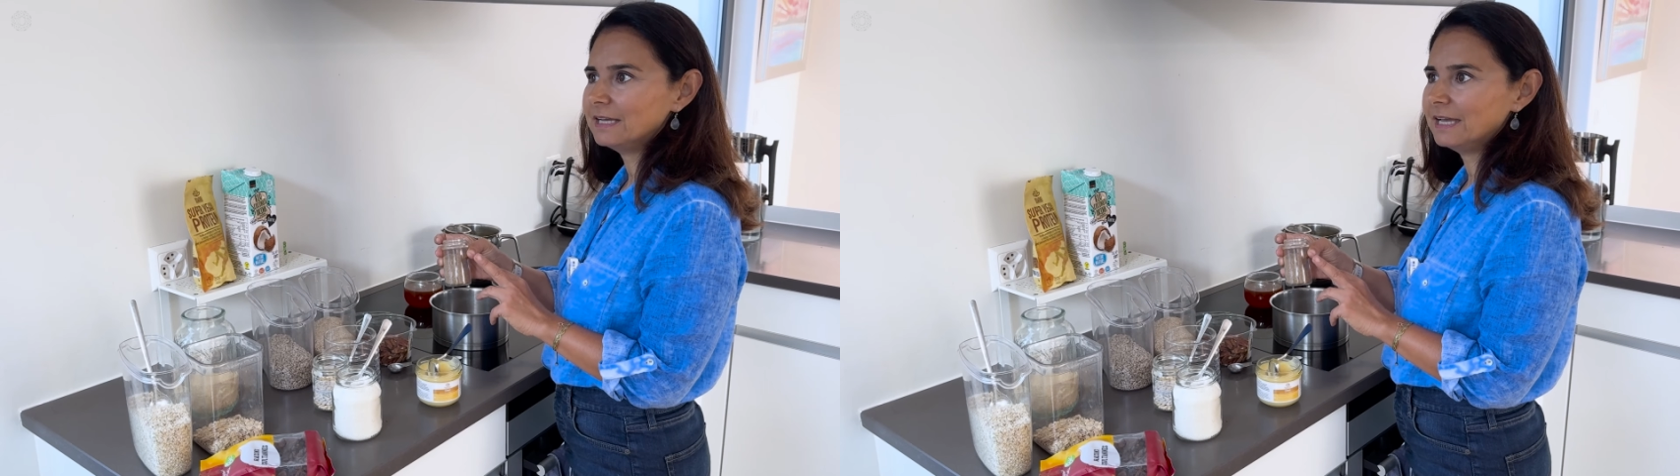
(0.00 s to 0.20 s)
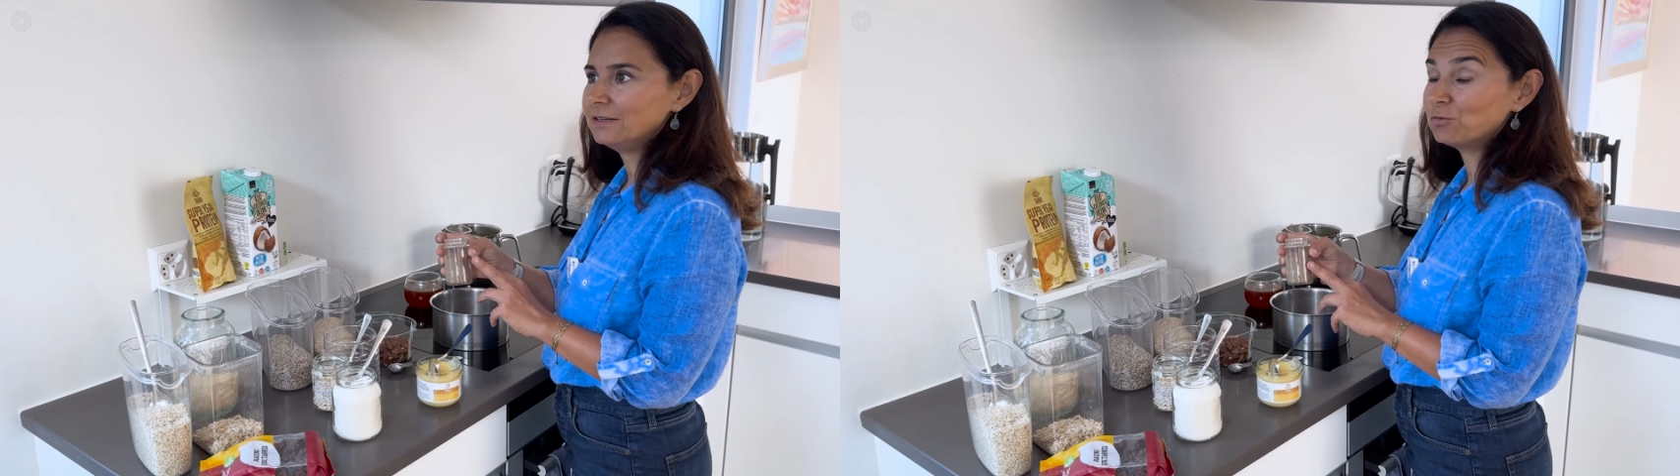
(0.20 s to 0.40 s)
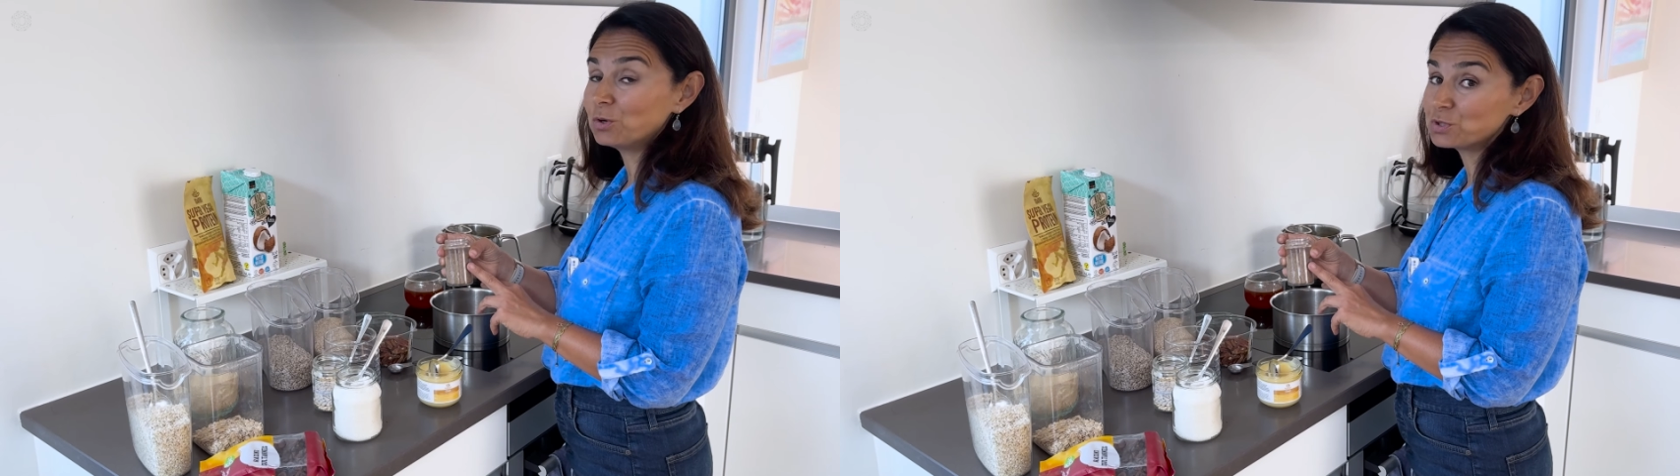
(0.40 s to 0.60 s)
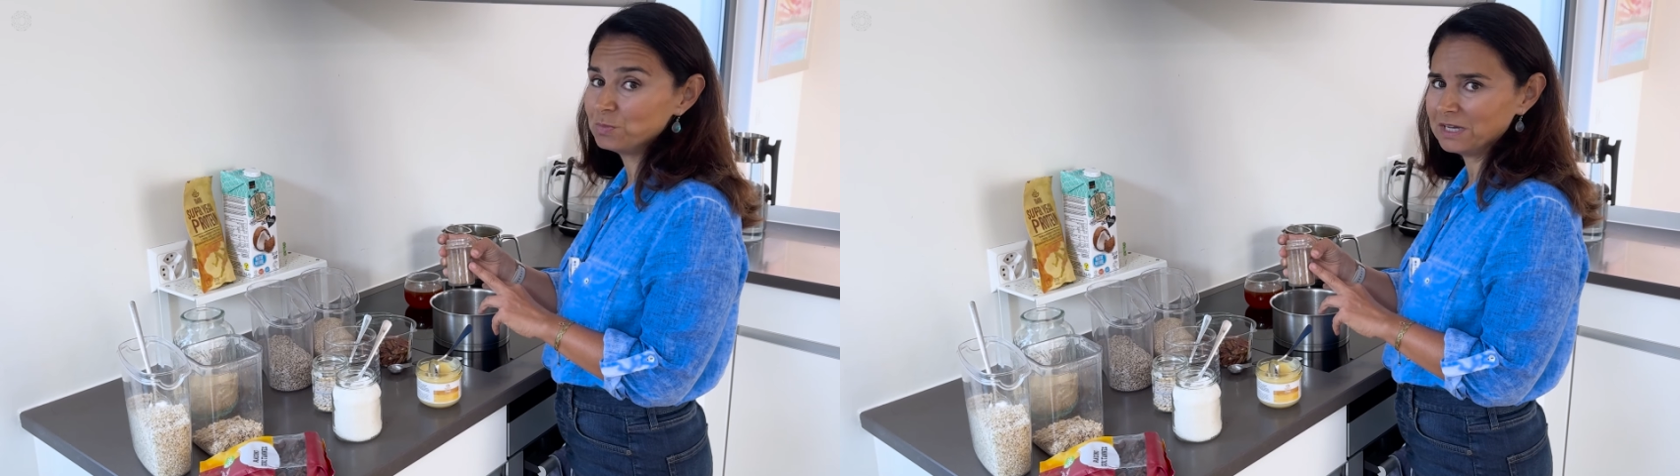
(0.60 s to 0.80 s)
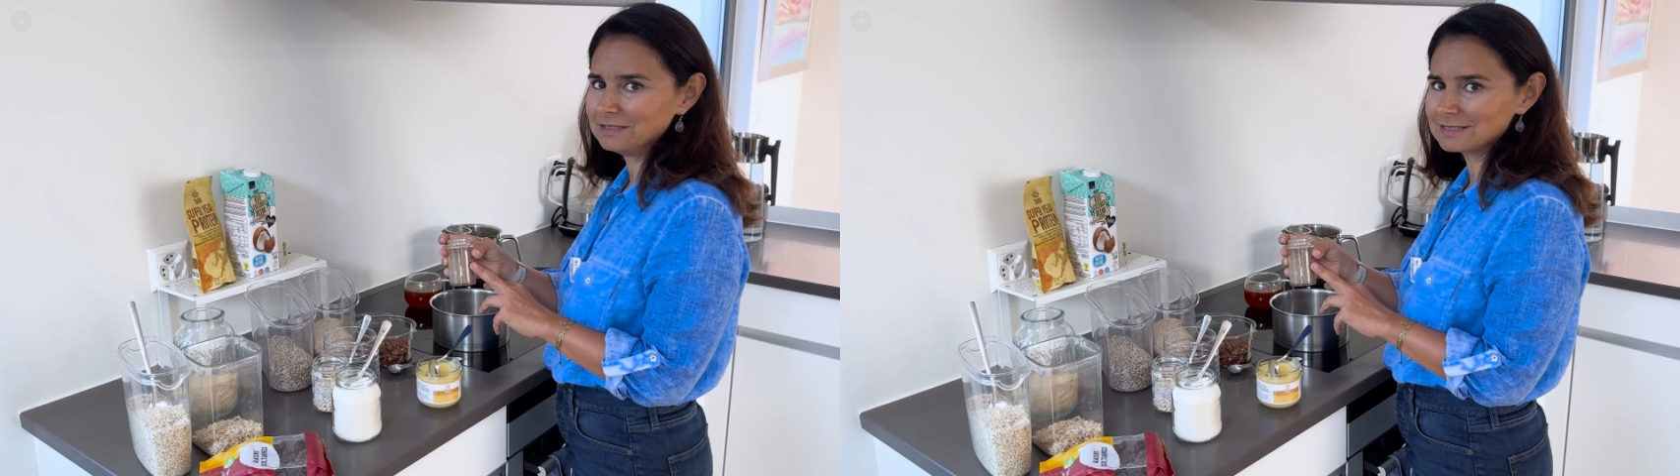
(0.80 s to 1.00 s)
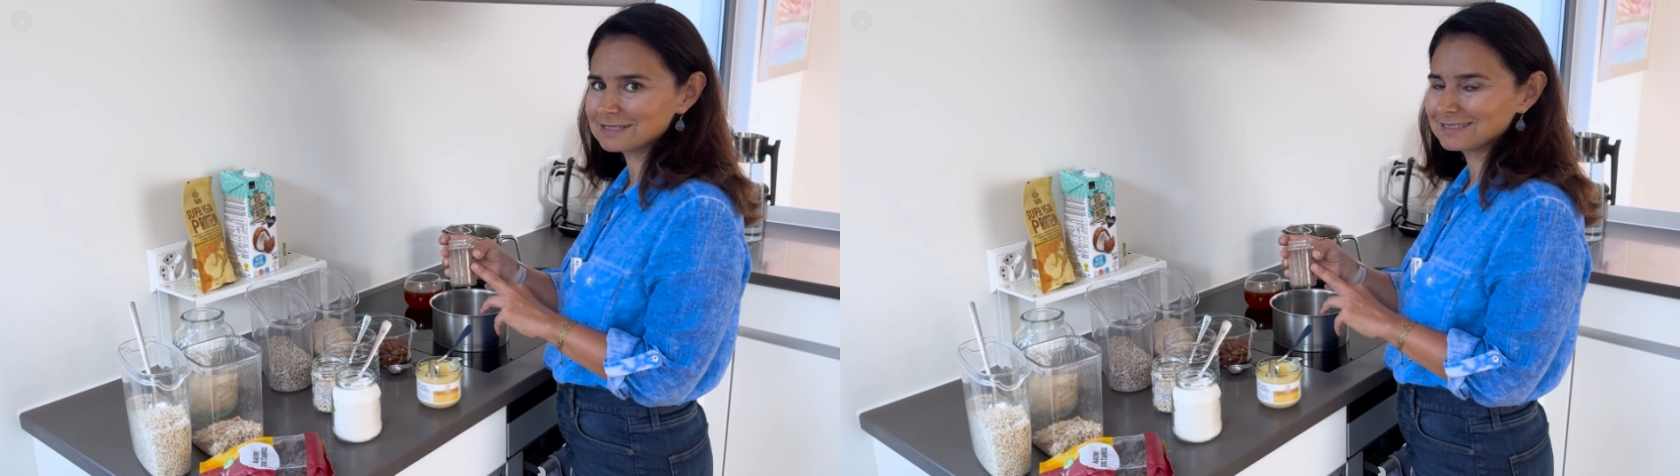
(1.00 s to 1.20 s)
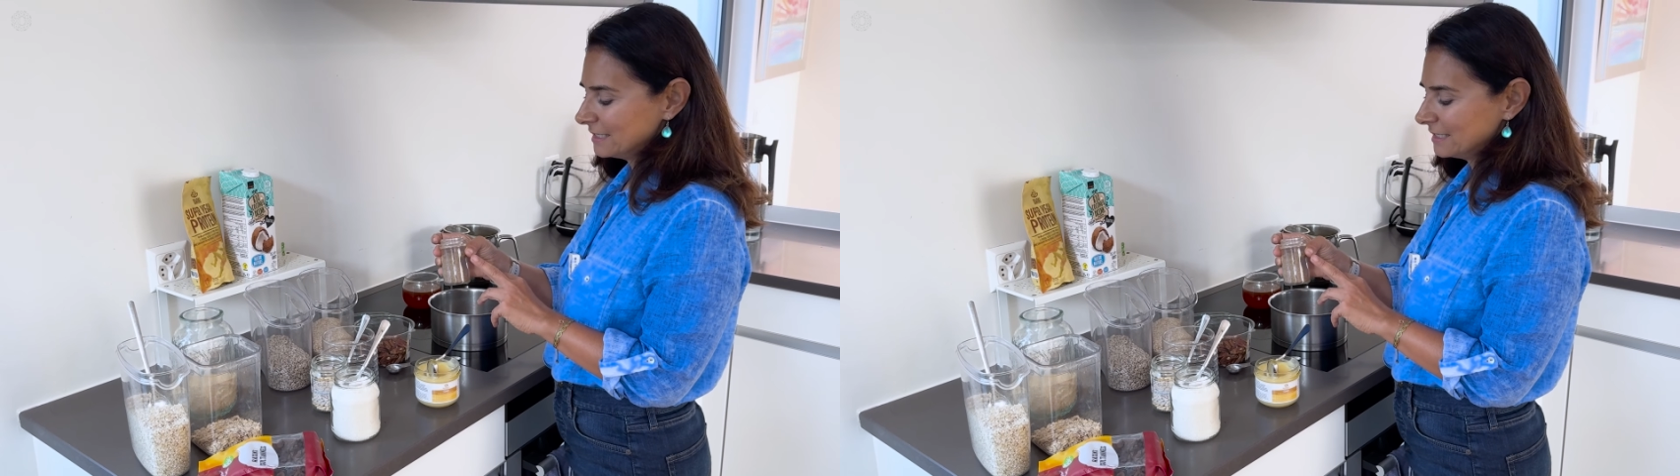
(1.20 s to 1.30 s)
and rosebuds.